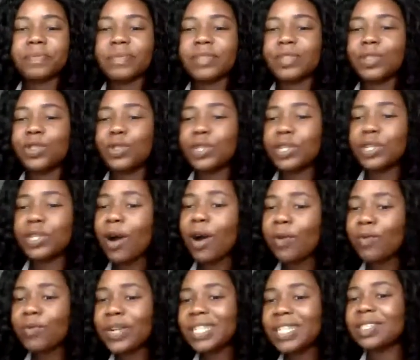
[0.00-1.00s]
Do your
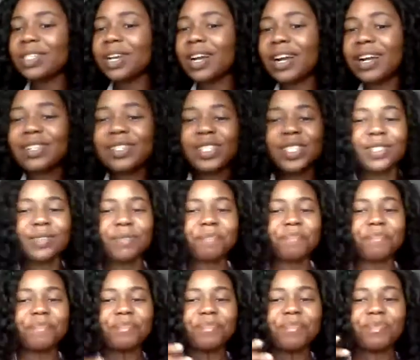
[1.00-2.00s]
own research.
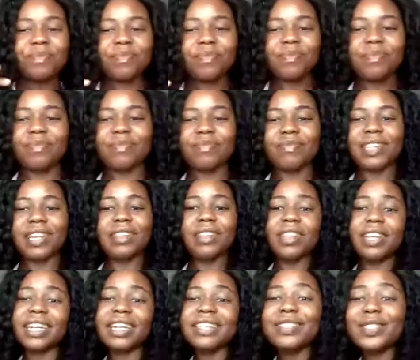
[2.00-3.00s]

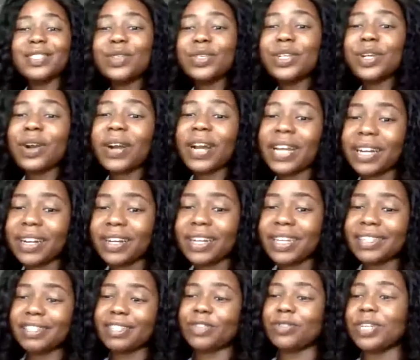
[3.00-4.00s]
Look into your hair
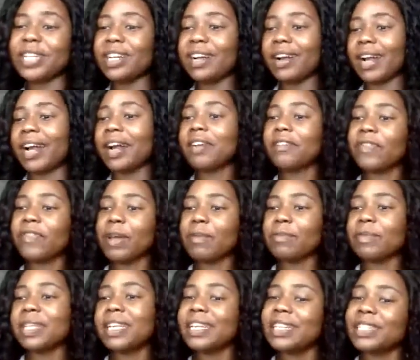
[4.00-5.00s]
history, your hair
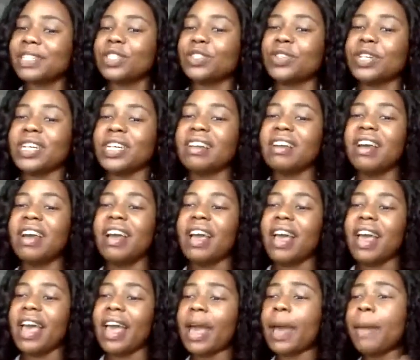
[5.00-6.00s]
family history,
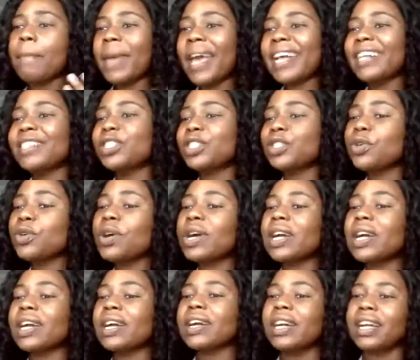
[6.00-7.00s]
and make
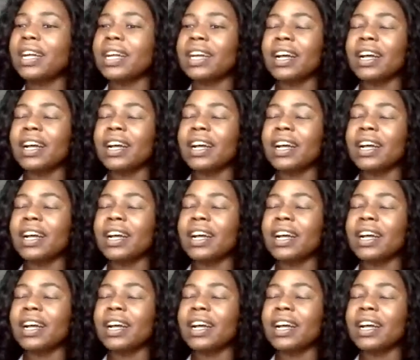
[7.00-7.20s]
sure